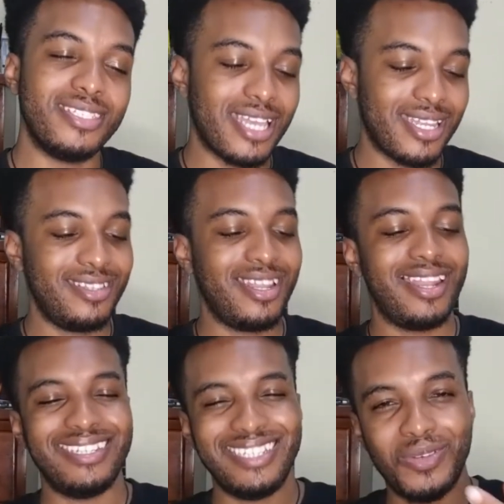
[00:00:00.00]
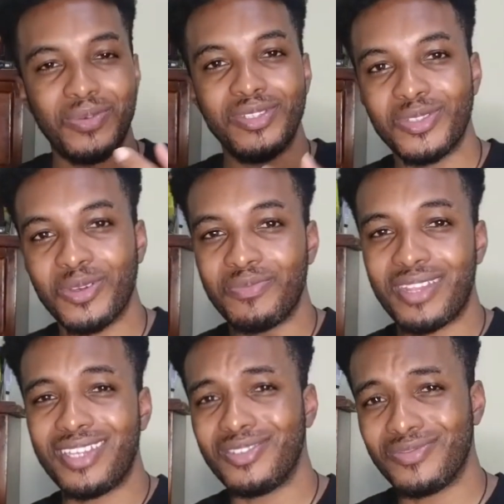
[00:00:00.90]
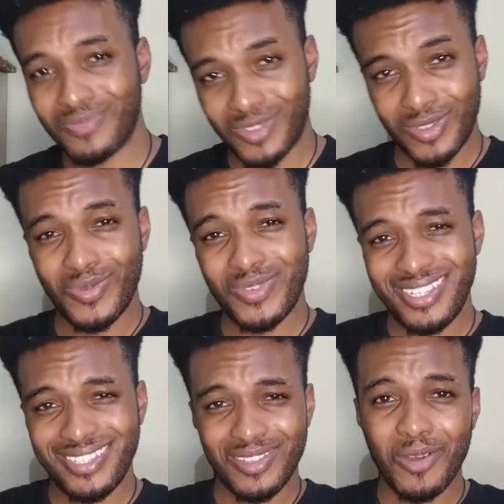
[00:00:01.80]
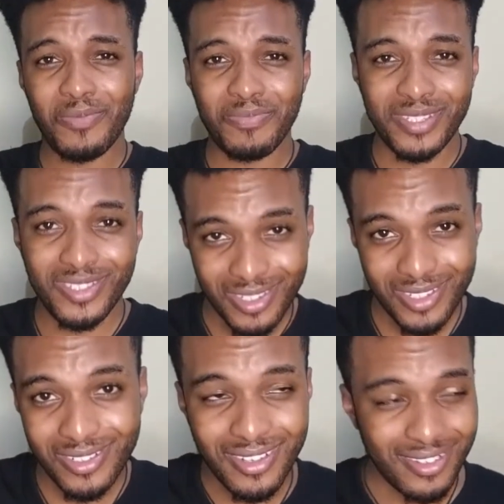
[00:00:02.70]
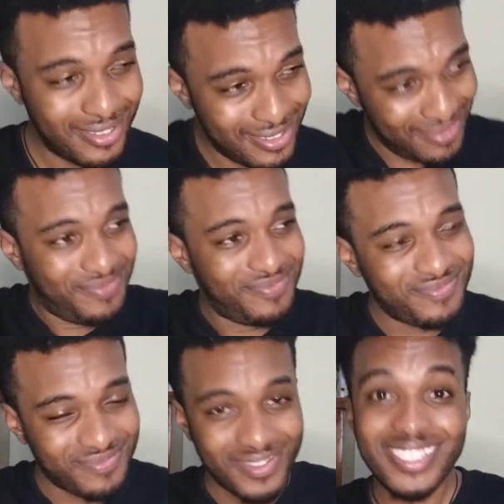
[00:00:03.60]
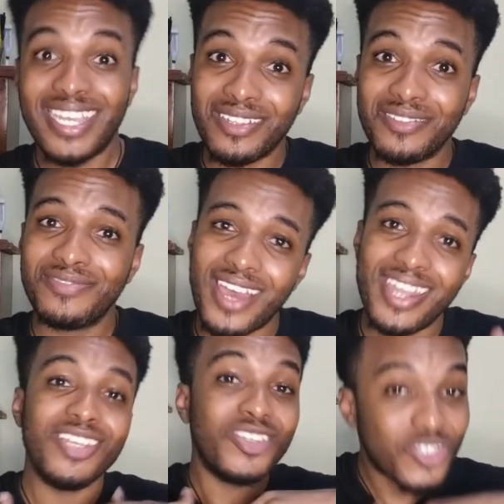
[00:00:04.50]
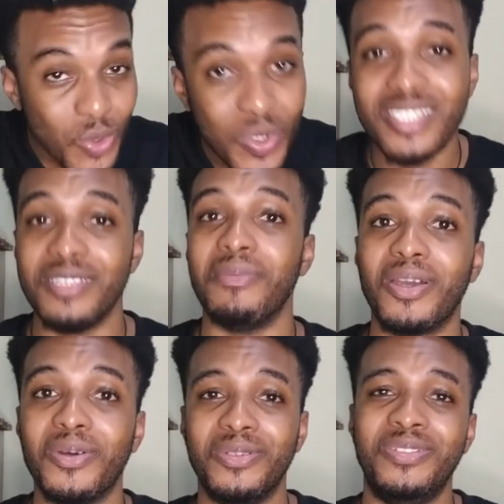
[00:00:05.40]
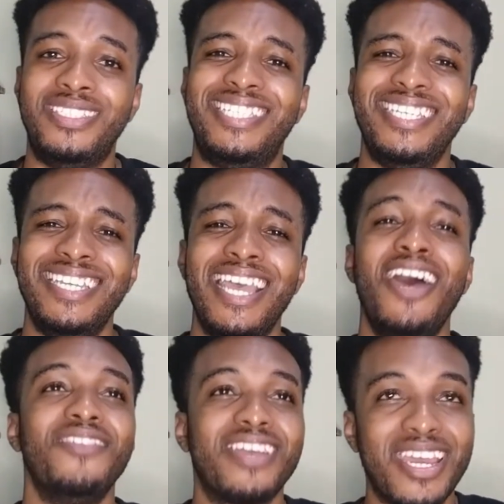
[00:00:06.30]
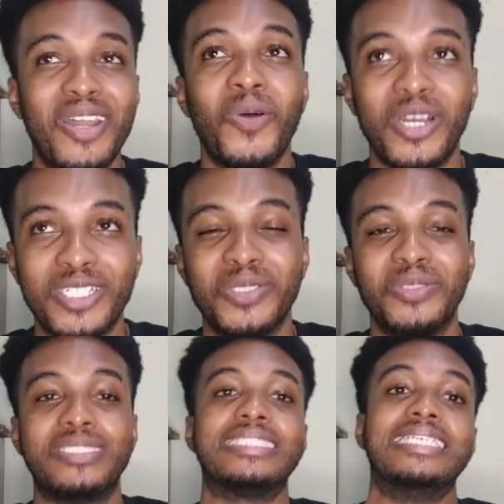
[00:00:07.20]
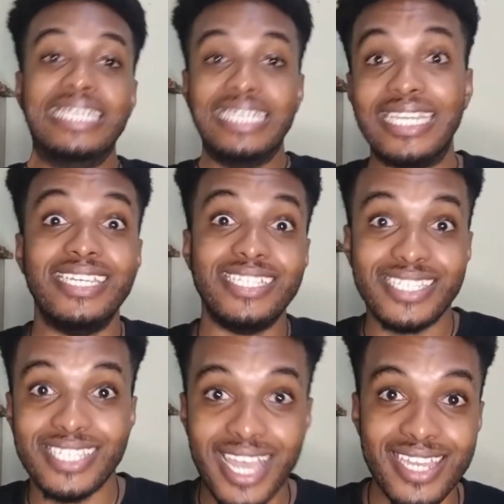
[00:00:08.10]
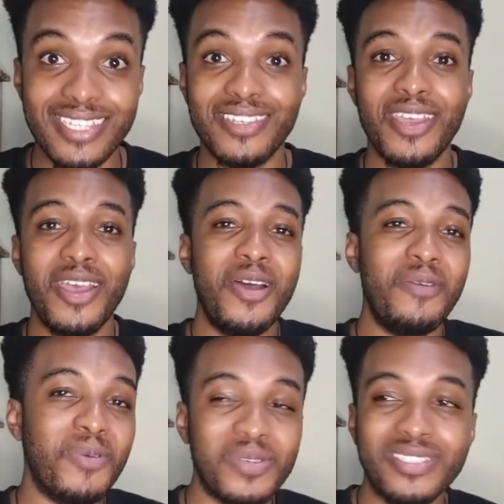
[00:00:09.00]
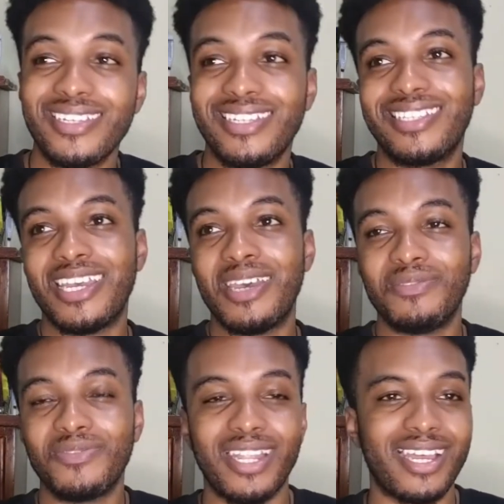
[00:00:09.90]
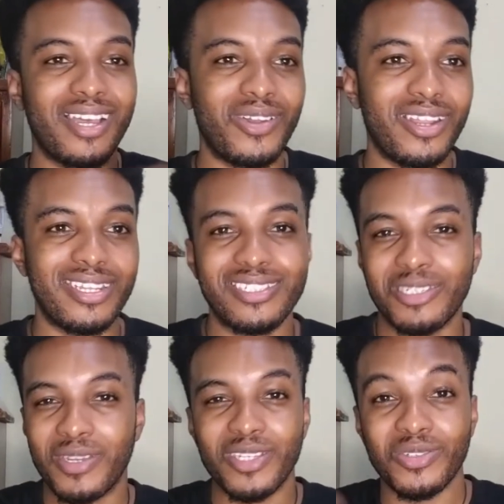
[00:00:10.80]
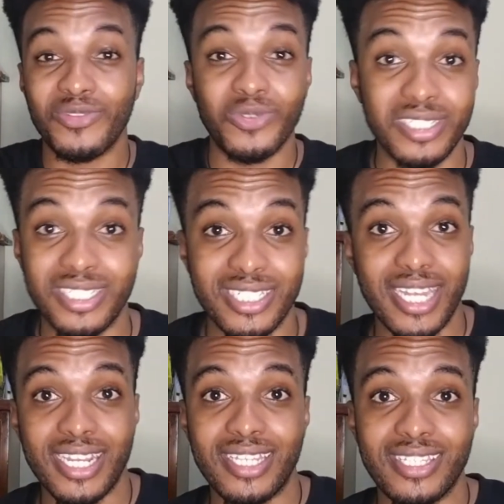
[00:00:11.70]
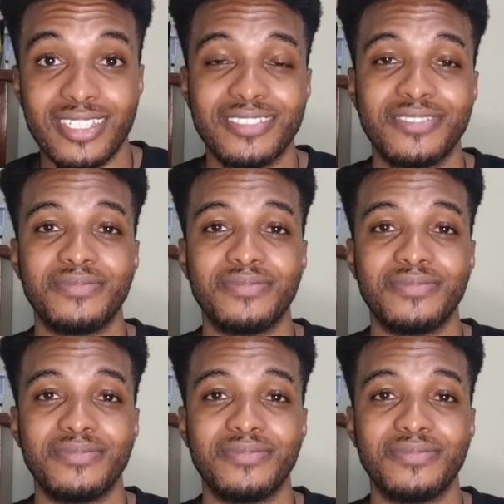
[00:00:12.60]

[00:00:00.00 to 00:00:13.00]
is a liquid, something that you squeeze up into yourself and then you squeeze it back out to kind of wash out your insides, most of the times for like a colonoscopy or some foolishness like that.